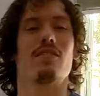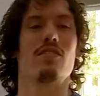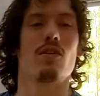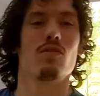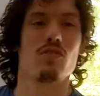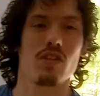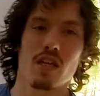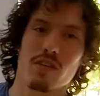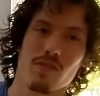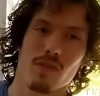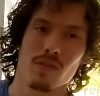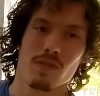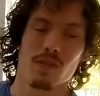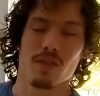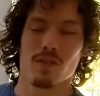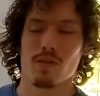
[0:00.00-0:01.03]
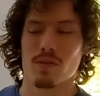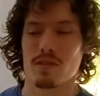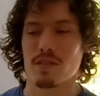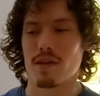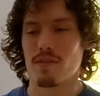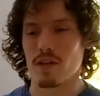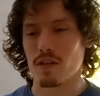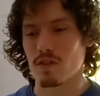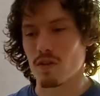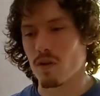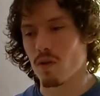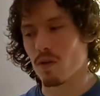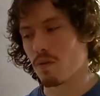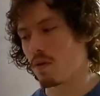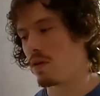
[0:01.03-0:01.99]
so stressful to do a 7-inch
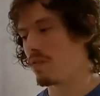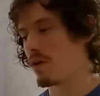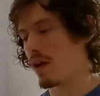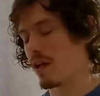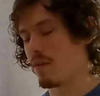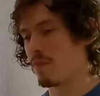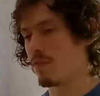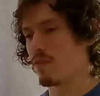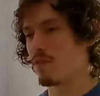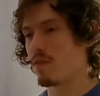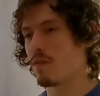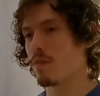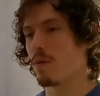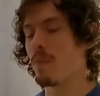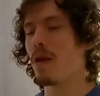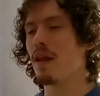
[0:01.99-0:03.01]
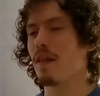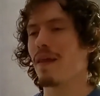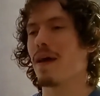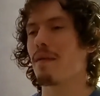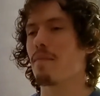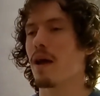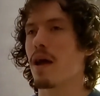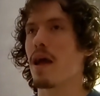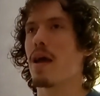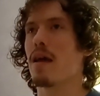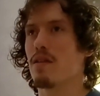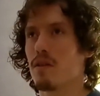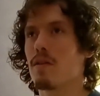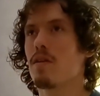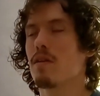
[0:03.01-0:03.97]
hole in the roof. I keep repeating that in my
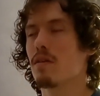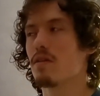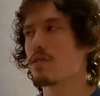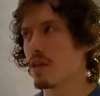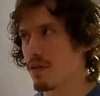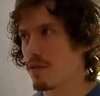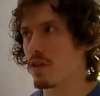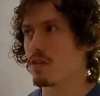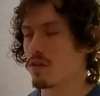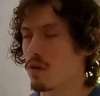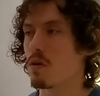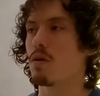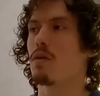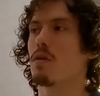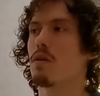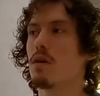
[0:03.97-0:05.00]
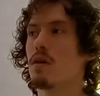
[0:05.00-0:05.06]
head, 7-inch hole.